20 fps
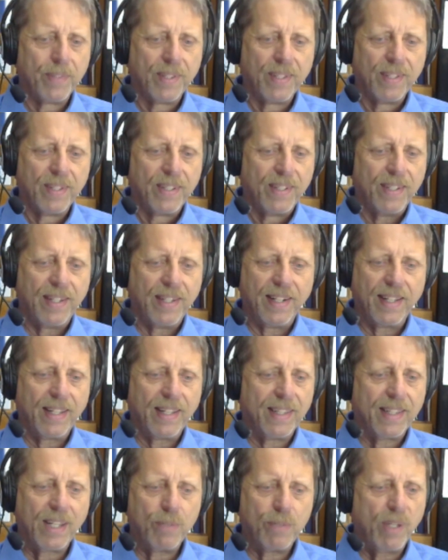
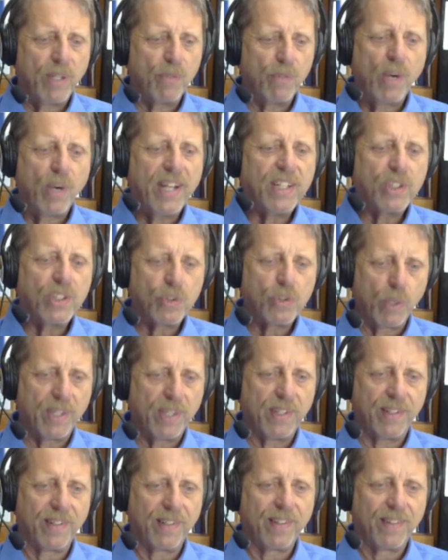I'd been raised with
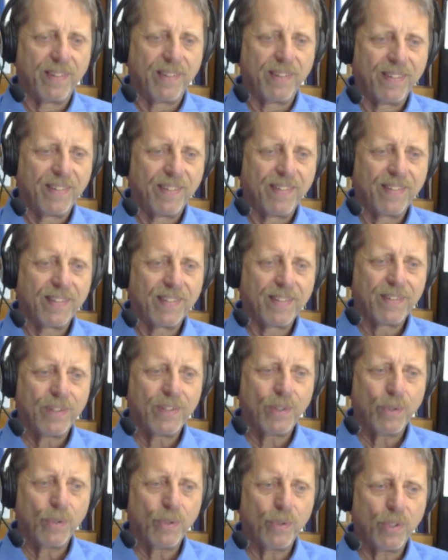it,
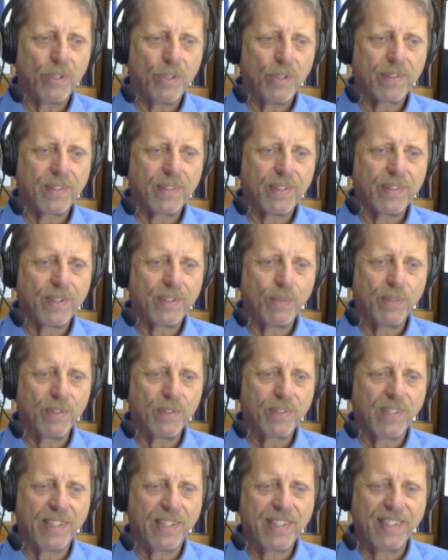so it's almost
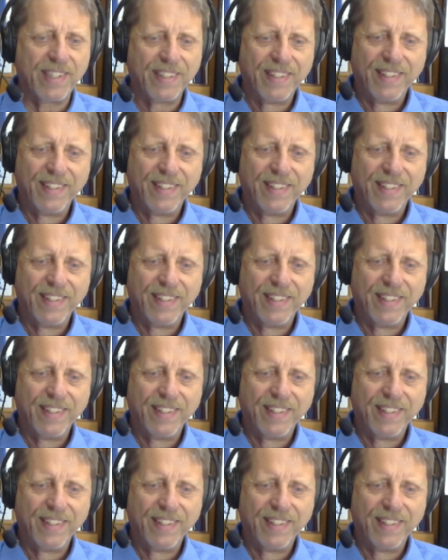like